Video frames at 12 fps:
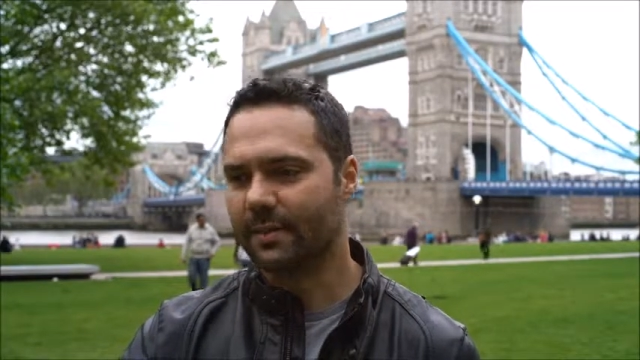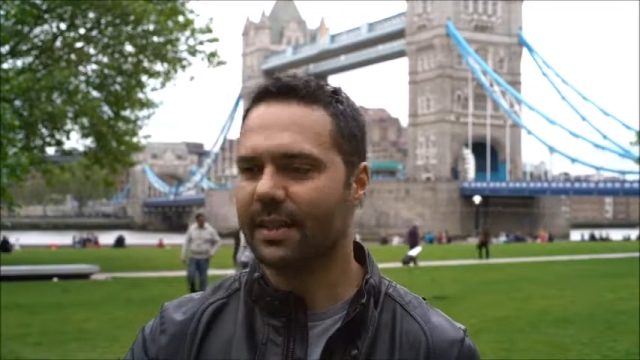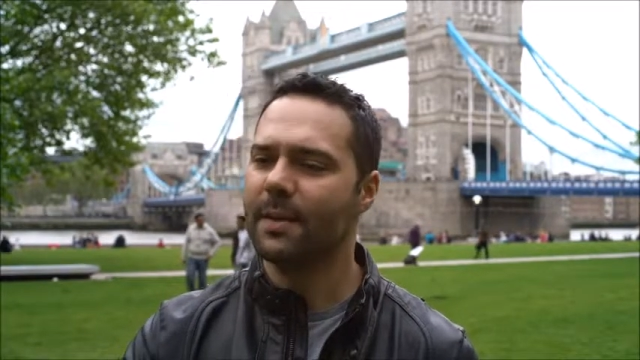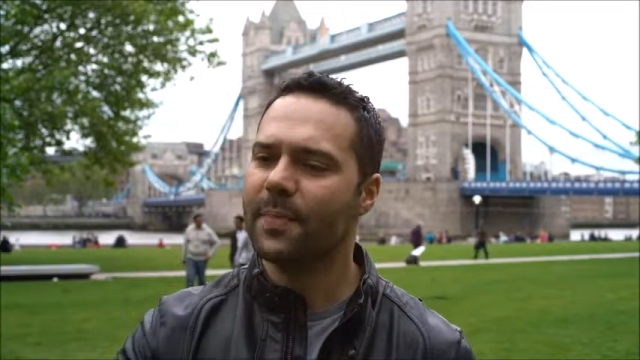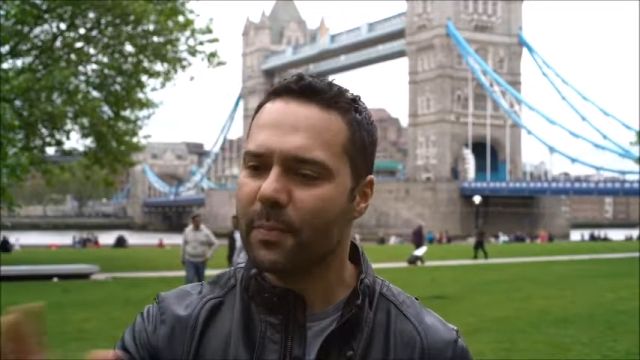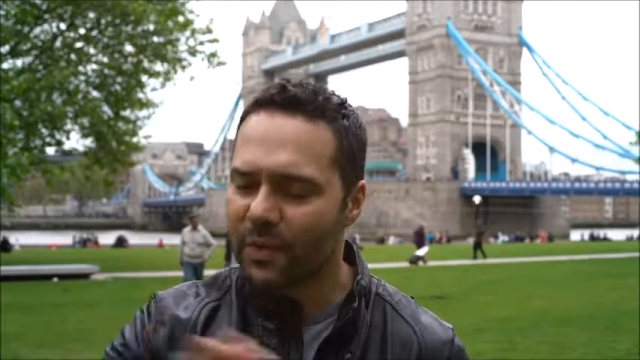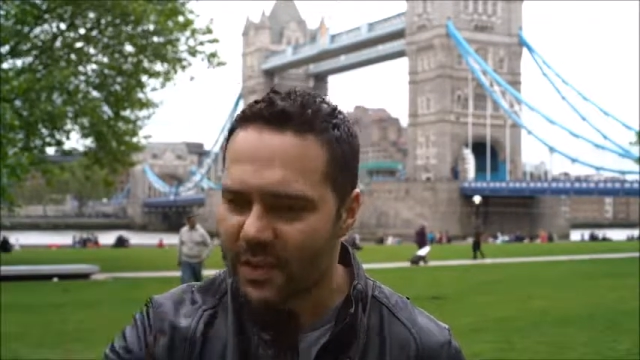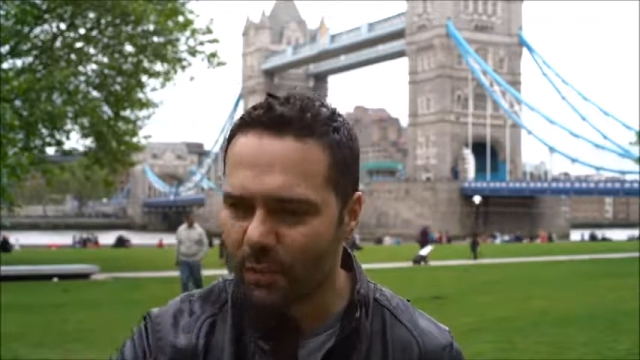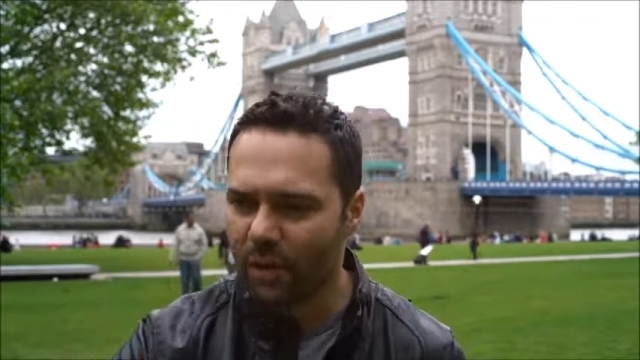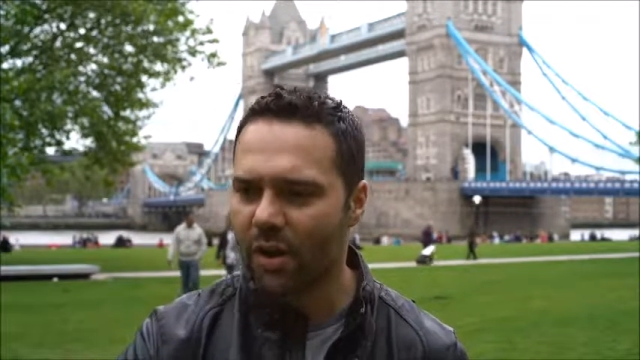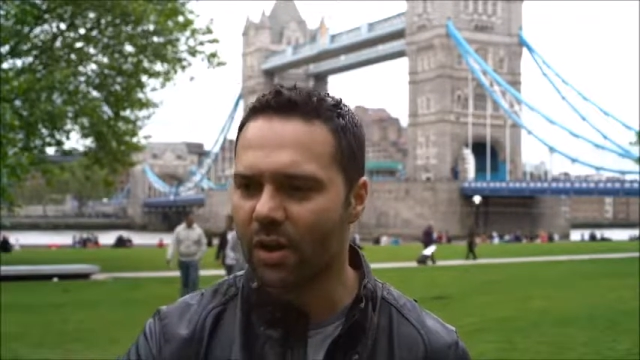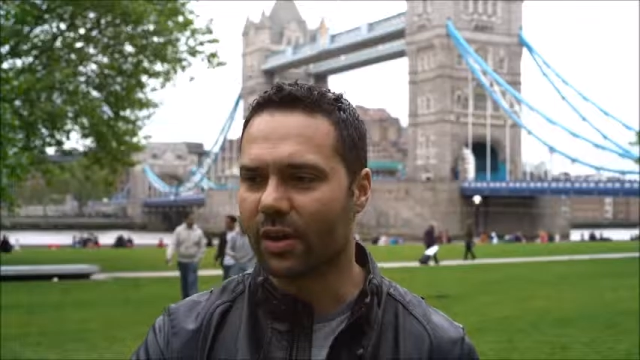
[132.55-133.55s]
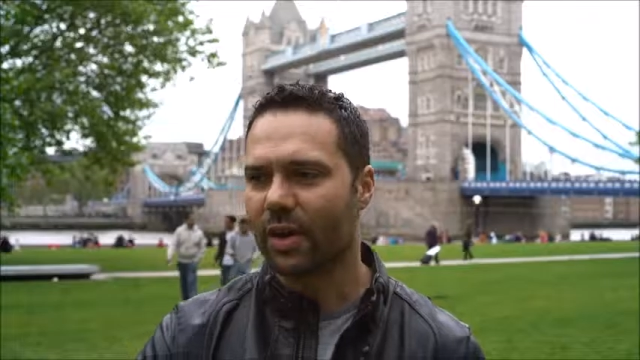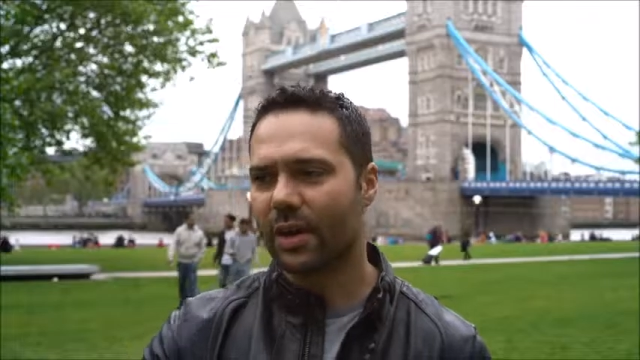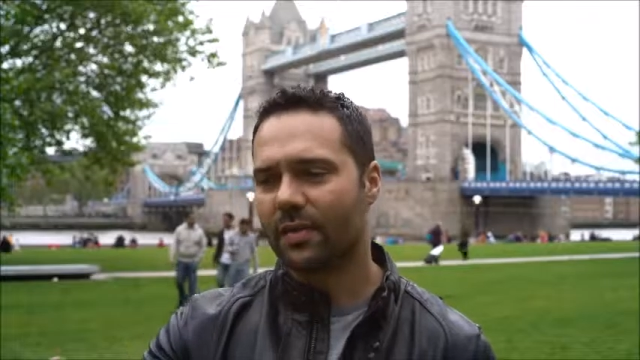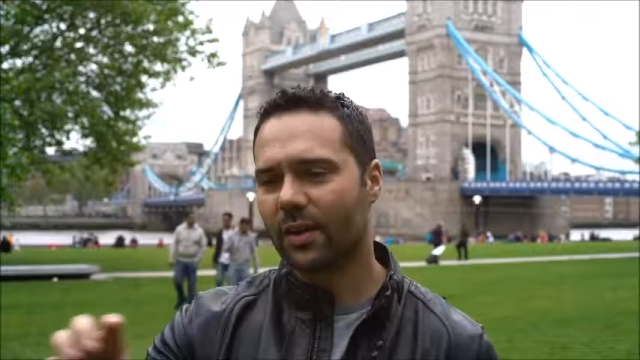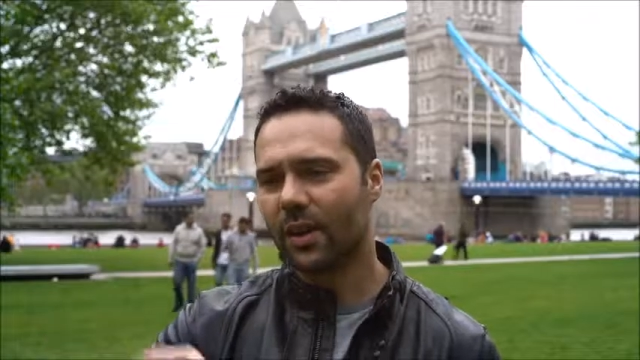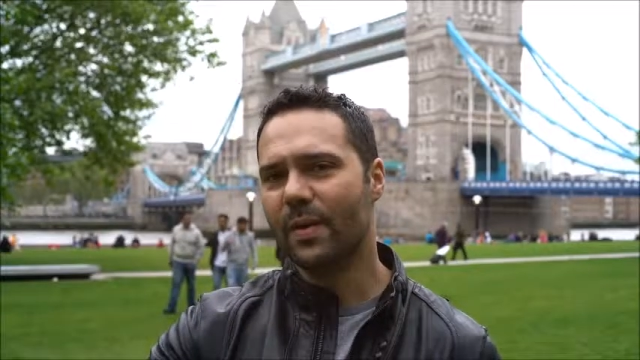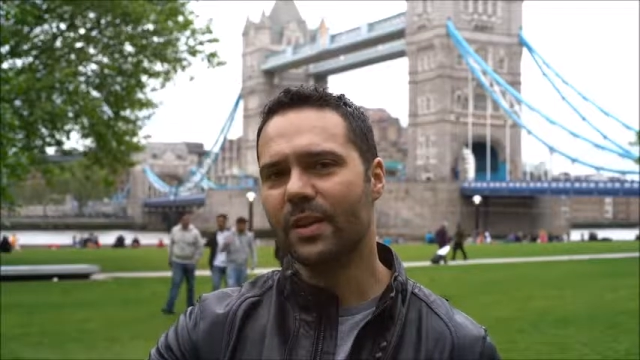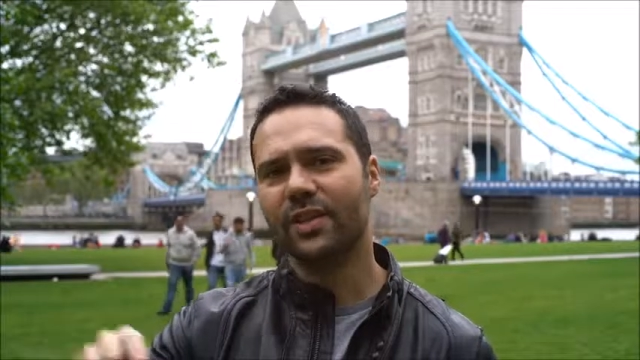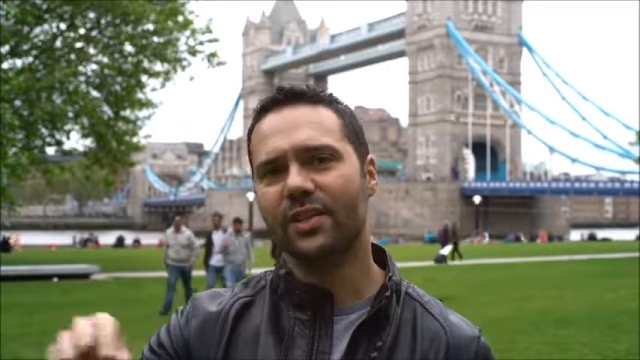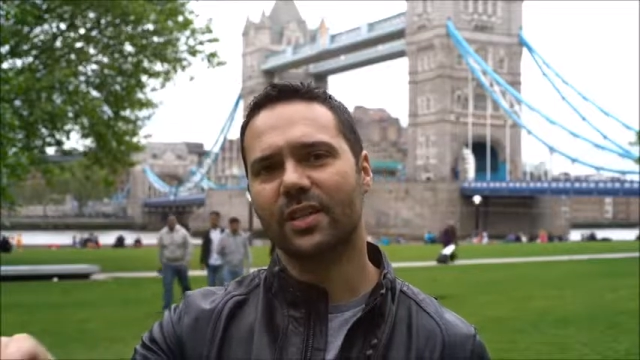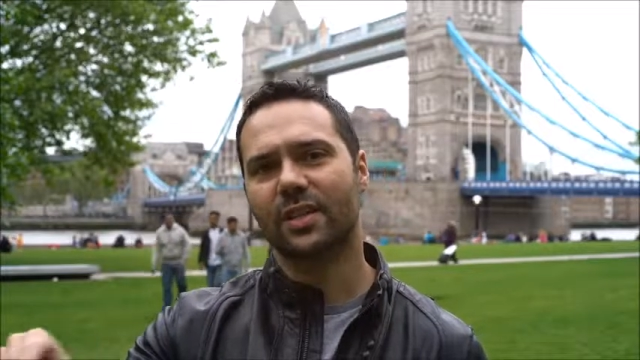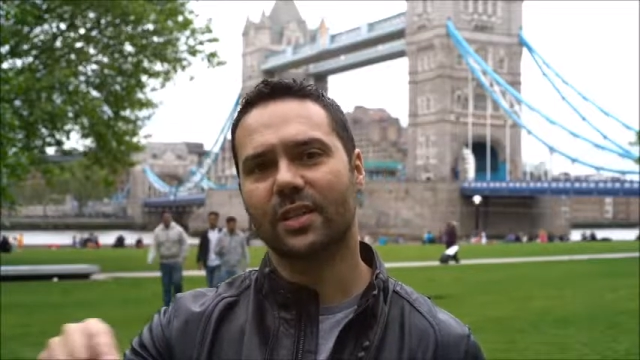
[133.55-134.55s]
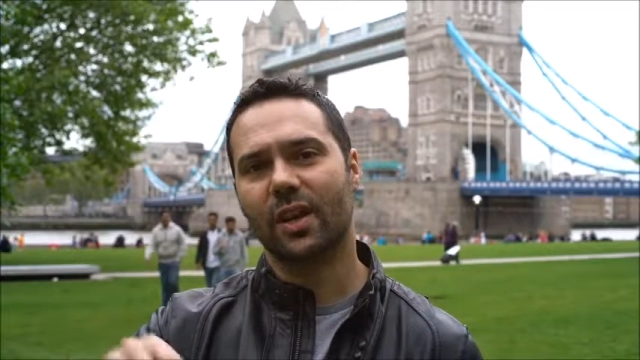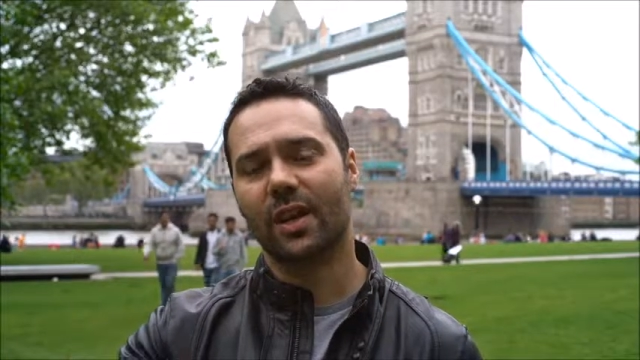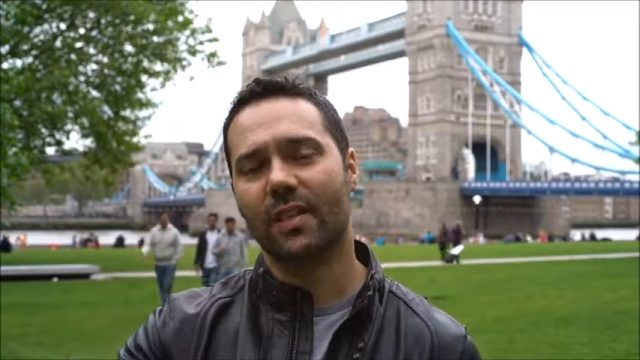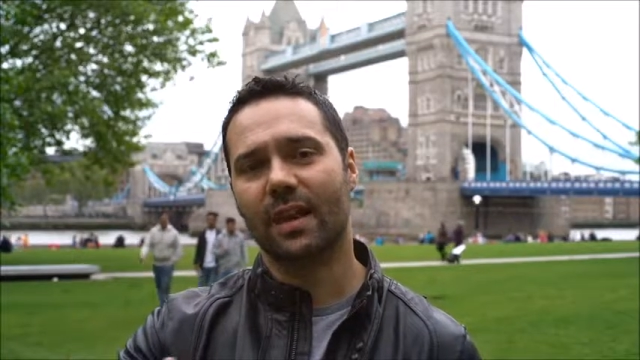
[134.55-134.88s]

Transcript: Then people say, well, look, the commissioners are decided